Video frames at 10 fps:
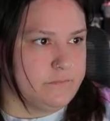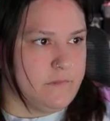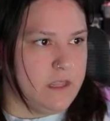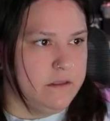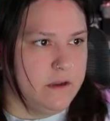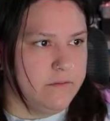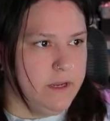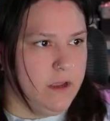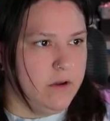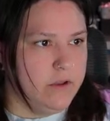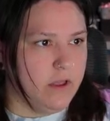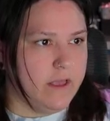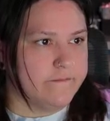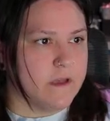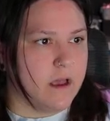There we go. You'll
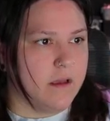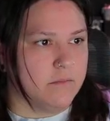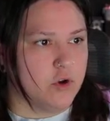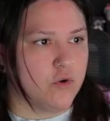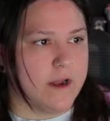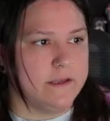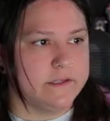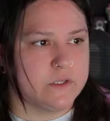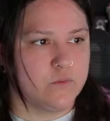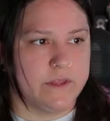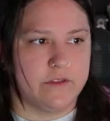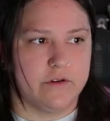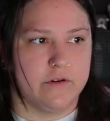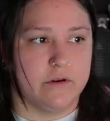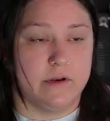have credits with
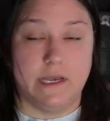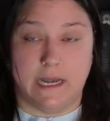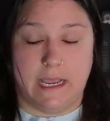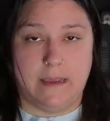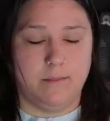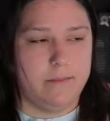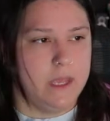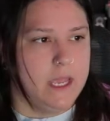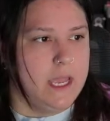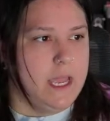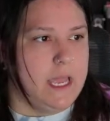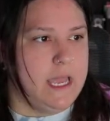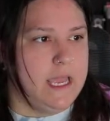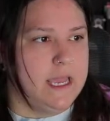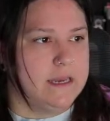your name,
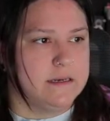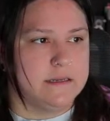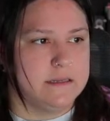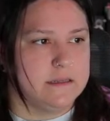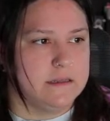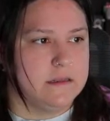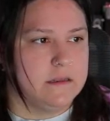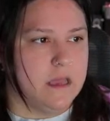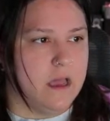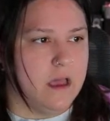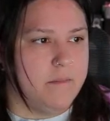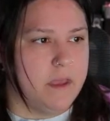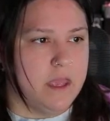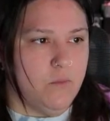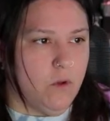and
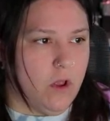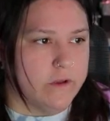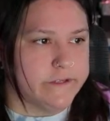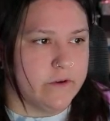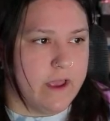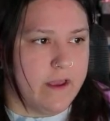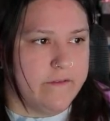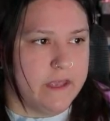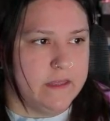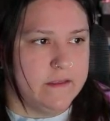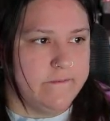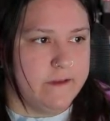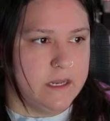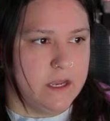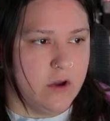it will also have in the
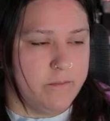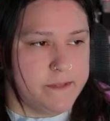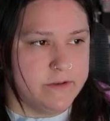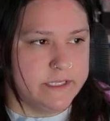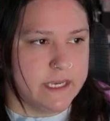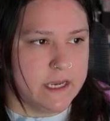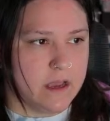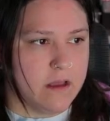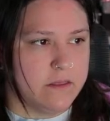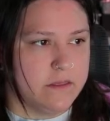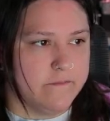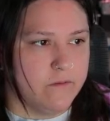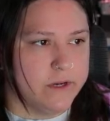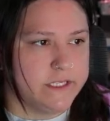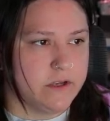video music, the
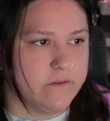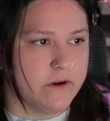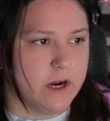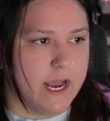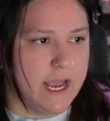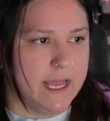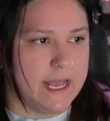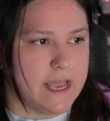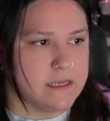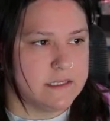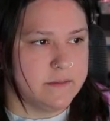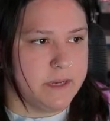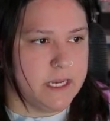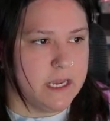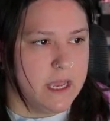voiceover, and it has to
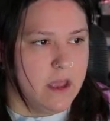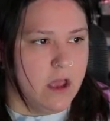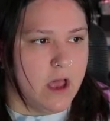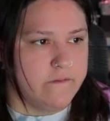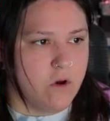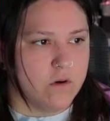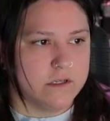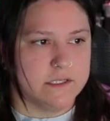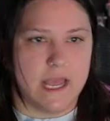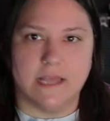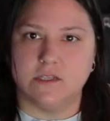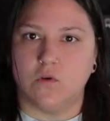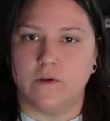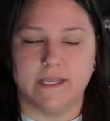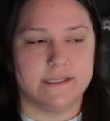be, of course, as
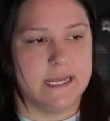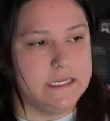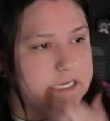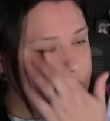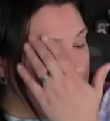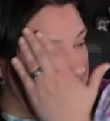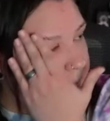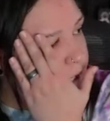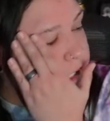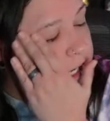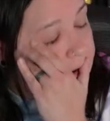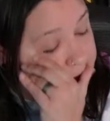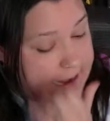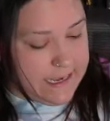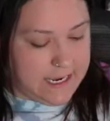always, 1920 by
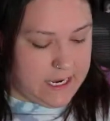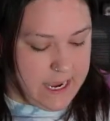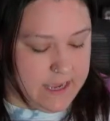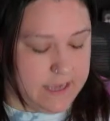1080 at